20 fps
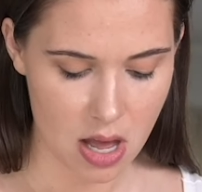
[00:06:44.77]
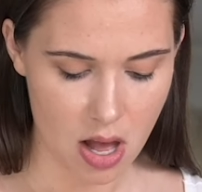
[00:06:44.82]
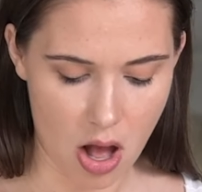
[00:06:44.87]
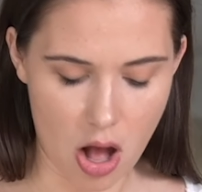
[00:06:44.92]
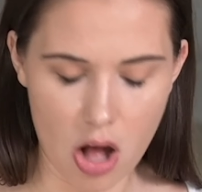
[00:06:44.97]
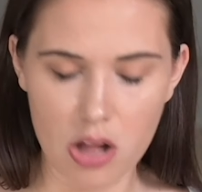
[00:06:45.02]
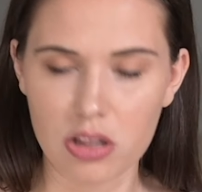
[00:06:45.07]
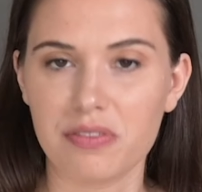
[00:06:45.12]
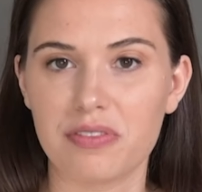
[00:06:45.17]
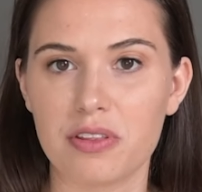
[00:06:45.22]

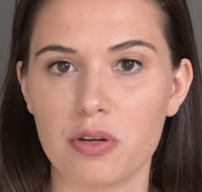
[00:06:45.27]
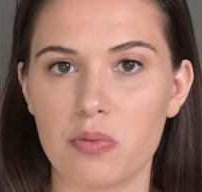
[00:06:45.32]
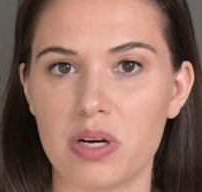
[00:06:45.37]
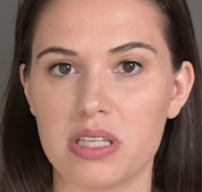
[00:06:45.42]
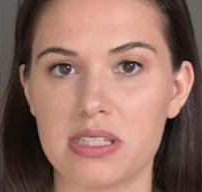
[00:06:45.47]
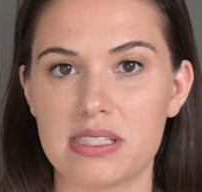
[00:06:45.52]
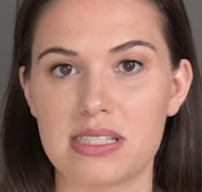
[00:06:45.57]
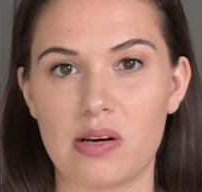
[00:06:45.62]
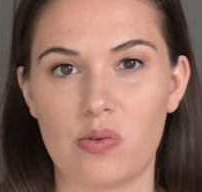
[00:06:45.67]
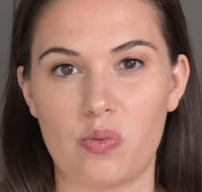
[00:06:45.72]
All of the
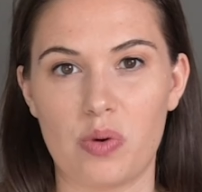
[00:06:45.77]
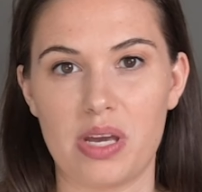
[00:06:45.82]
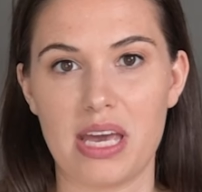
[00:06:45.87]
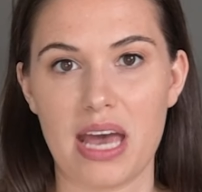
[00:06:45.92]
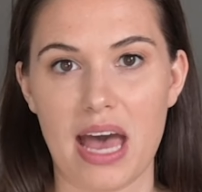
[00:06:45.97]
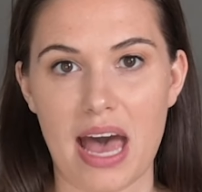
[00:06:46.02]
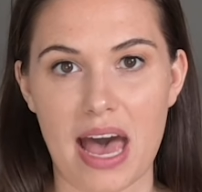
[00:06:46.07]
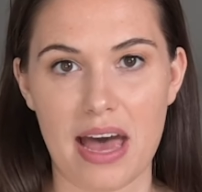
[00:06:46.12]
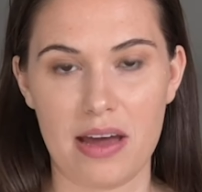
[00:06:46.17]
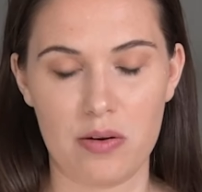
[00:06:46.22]
ones that we
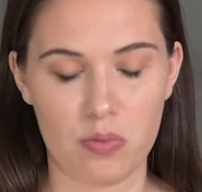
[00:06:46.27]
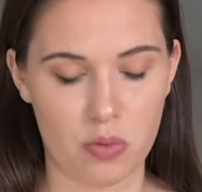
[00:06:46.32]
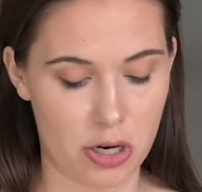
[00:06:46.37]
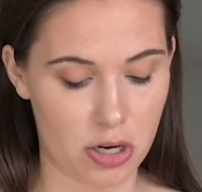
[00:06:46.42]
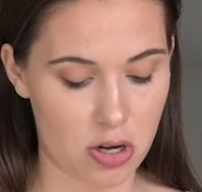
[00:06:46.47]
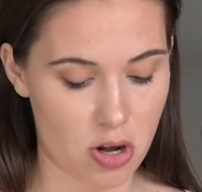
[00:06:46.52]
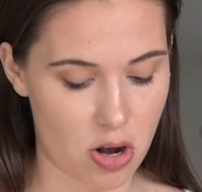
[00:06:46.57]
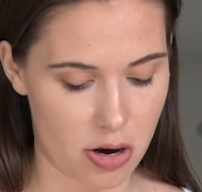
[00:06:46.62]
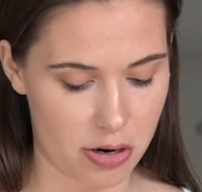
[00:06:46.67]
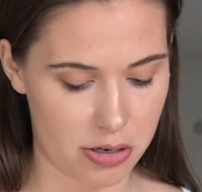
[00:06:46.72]
had were
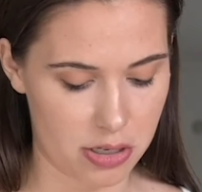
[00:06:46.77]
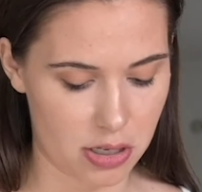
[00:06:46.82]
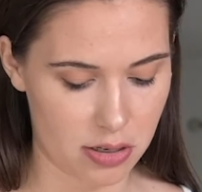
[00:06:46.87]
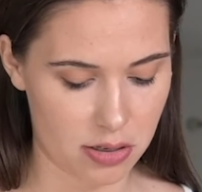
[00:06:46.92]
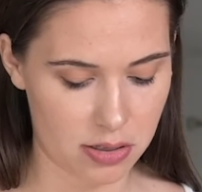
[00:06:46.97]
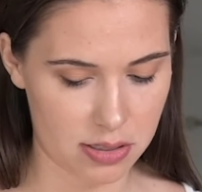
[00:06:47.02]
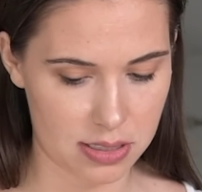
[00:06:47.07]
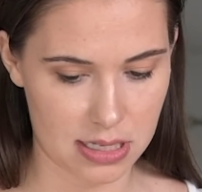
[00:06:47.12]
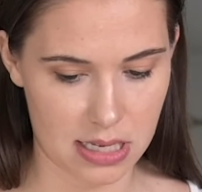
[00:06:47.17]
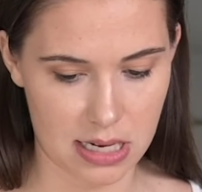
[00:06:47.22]

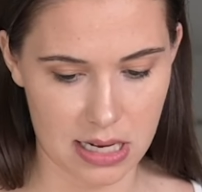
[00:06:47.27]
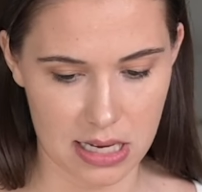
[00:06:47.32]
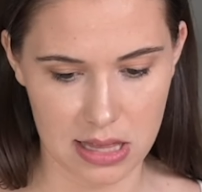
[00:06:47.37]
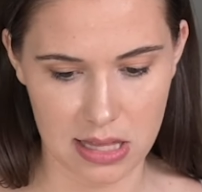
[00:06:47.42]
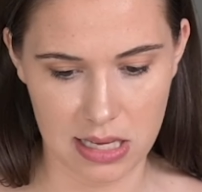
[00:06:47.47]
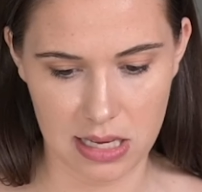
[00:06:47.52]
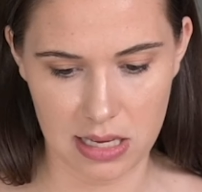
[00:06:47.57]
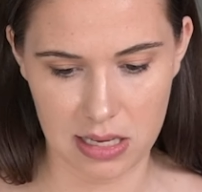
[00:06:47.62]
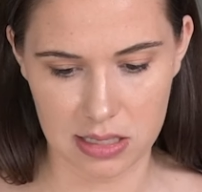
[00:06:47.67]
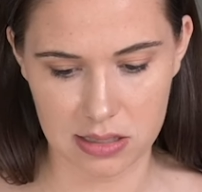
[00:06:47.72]
Carter's, and I
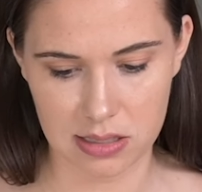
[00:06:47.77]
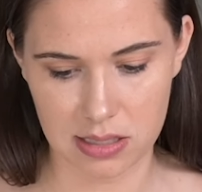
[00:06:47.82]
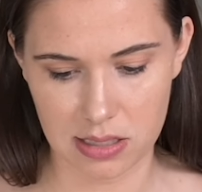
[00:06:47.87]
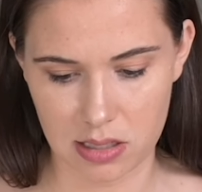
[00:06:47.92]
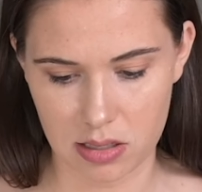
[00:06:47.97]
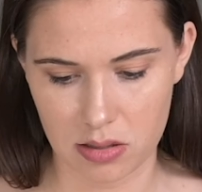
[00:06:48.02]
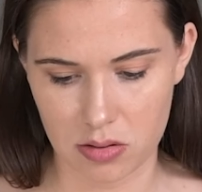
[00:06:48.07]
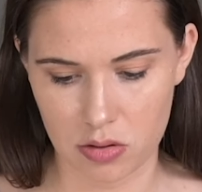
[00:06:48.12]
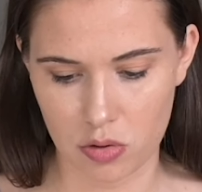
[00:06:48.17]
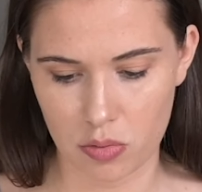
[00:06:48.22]
think it's
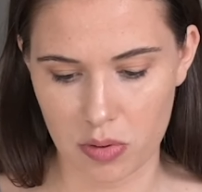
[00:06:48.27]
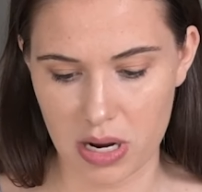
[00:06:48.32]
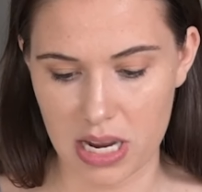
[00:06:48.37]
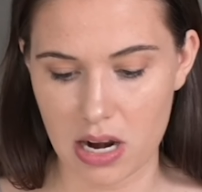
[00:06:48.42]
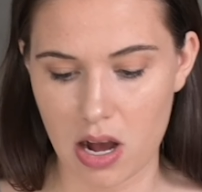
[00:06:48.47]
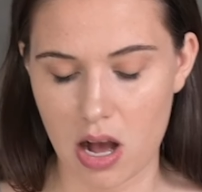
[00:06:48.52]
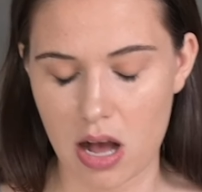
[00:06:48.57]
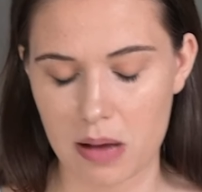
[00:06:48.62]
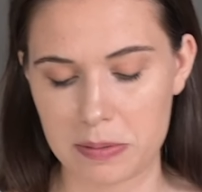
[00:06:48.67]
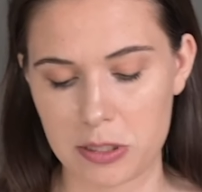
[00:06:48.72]
a
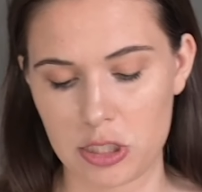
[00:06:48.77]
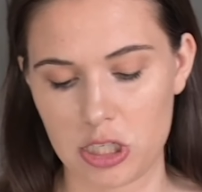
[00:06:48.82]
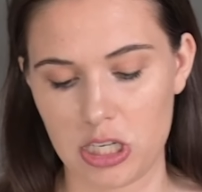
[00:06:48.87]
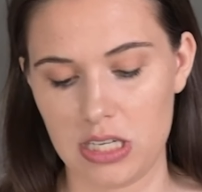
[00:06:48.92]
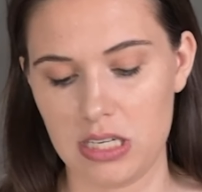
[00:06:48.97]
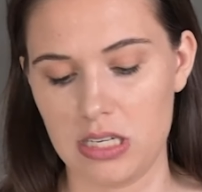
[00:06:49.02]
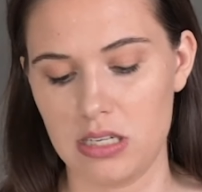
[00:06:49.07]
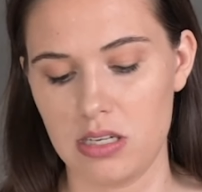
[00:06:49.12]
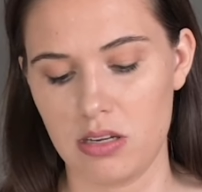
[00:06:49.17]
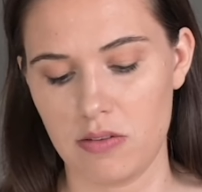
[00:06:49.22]
great
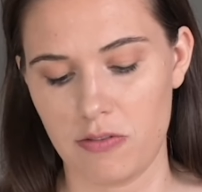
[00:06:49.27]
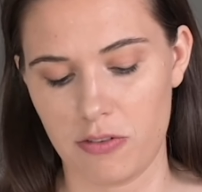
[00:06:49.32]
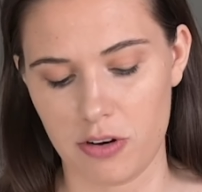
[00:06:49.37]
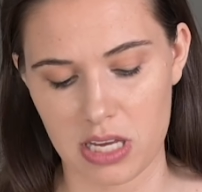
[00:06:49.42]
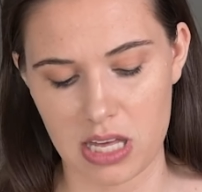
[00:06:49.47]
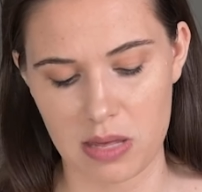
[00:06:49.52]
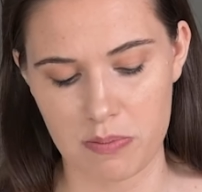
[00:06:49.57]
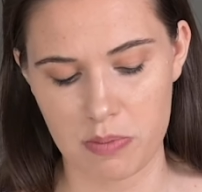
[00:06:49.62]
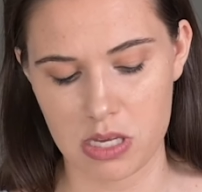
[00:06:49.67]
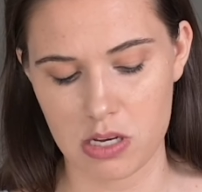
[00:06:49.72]
option for
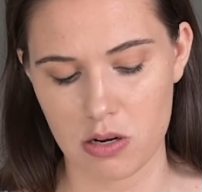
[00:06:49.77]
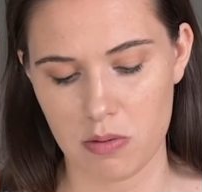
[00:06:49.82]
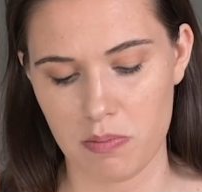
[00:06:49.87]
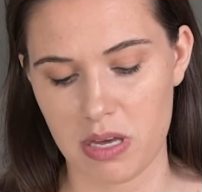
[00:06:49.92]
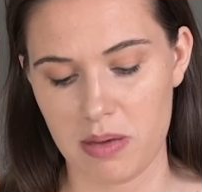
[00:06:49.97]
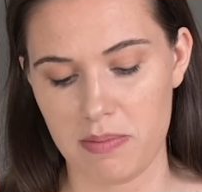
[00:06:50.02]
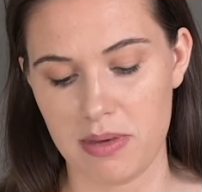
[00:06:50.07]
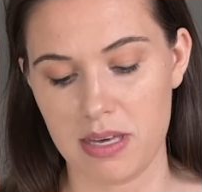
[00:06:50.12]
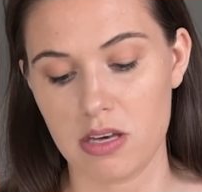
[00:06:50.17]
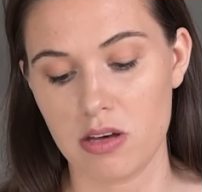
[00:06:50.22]
keeping your
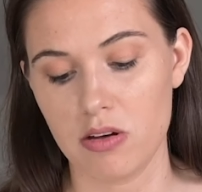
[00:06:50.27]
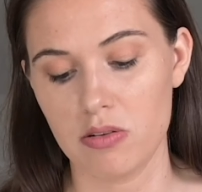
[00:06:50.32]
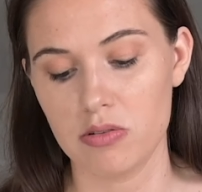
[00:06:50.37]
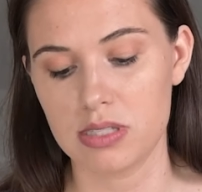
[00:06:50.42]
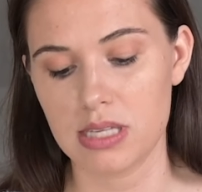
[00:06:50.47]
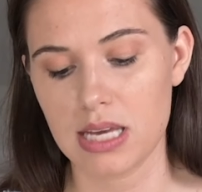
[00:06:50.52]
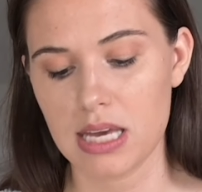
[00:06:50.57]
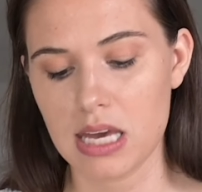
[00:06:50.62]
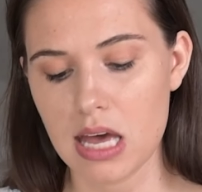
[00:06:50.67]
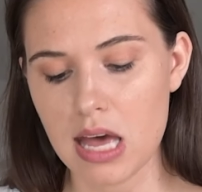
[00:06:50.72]
baby
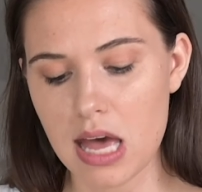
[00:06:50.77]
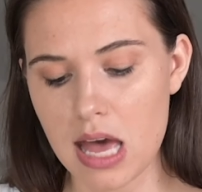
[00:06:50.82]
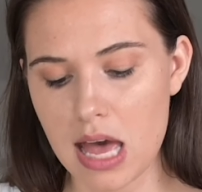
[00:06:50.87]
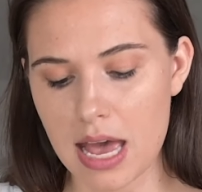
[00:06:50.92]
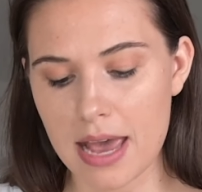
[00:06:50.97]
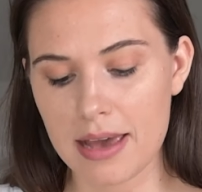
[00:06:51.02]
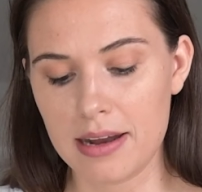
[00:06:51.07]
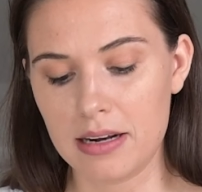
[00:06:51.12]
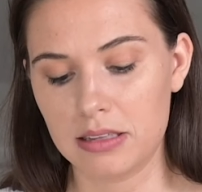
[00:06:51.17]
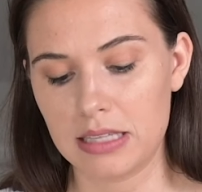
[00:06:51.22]
cozy
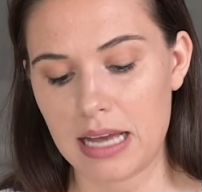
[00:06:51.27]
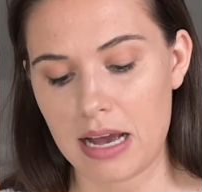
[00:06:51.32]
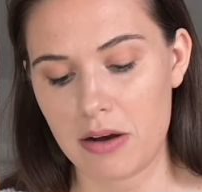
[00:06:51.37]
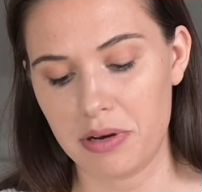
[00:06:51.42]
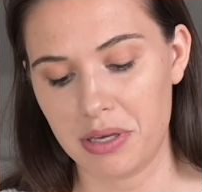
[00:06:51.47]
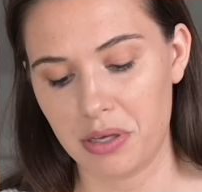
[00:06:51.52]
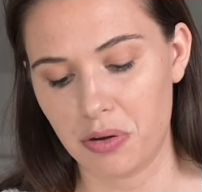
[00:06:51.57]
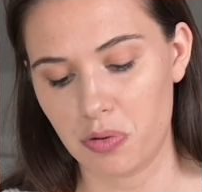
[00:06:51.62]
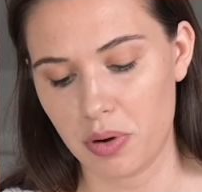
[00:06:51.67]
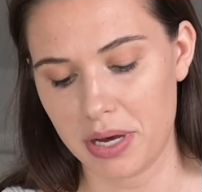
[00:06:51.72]
and
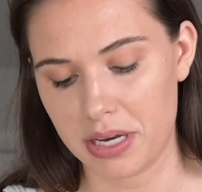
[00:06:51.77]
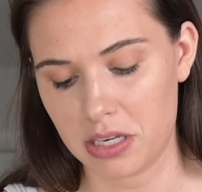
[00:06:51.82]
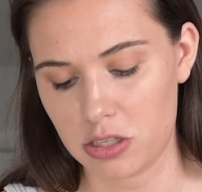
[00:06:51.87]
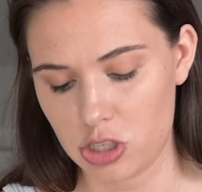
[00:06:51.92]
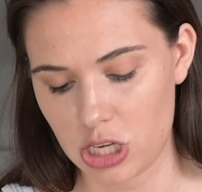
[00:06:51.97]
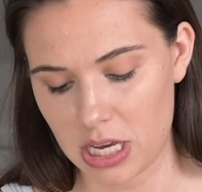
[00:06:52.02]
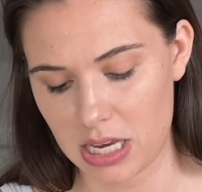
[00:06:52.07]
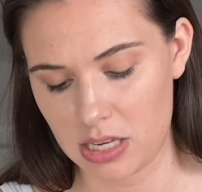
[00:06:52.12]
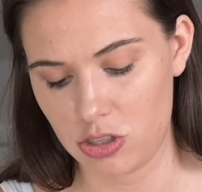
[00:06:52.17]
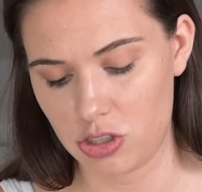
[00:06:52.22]
allowing quick
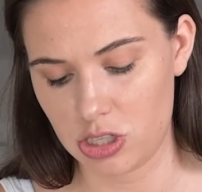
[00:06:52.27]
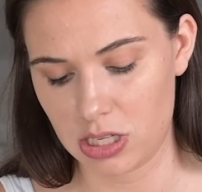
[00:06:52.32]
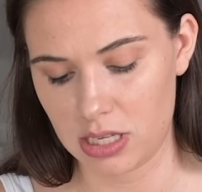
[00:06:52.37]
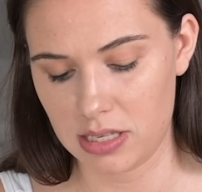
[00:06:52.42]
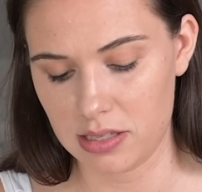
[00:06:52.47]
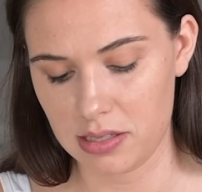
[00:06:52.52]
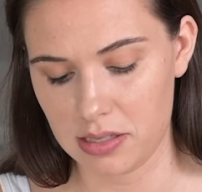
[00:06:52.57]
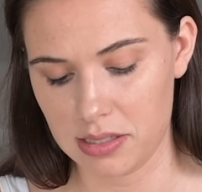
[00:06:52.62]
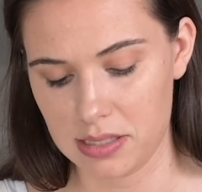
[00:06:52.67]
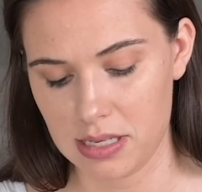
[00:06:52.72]

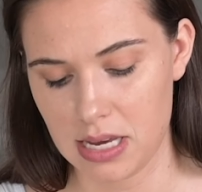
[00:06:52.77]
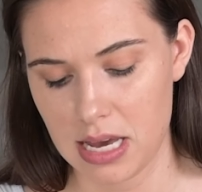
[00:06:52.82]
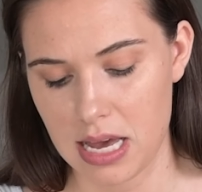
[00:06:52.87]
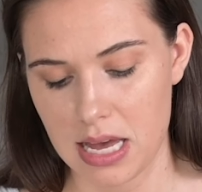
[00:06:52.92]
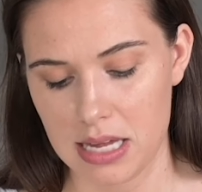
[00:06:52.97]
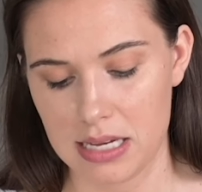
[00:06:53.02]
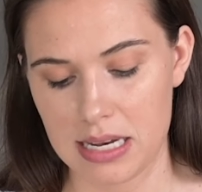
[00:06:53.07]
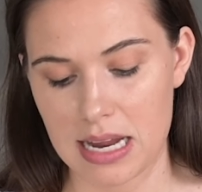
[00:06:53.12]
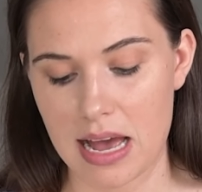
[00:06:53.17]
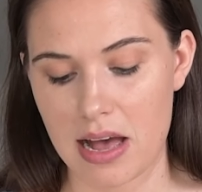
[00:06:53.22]
changes.
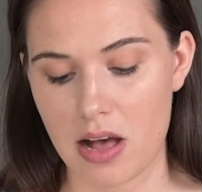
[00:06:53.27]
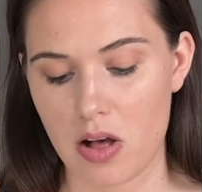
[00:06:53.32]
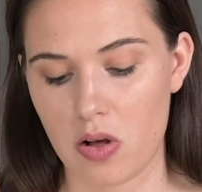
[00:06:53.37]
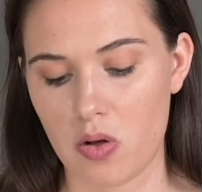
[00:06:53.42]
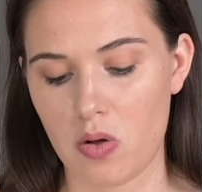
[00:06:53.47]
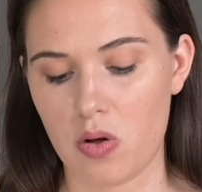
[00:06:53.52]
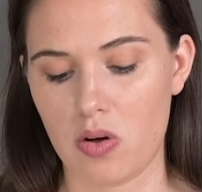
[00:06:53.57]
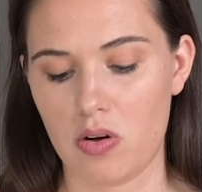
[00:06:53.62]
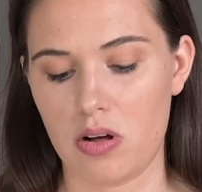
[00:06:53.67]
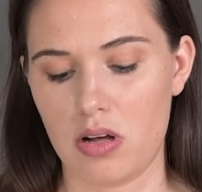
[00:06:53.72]

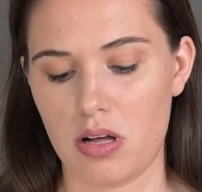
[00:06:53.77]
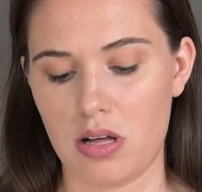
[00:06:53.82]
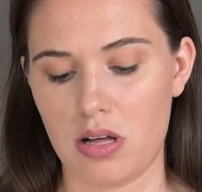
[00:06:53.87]
Now,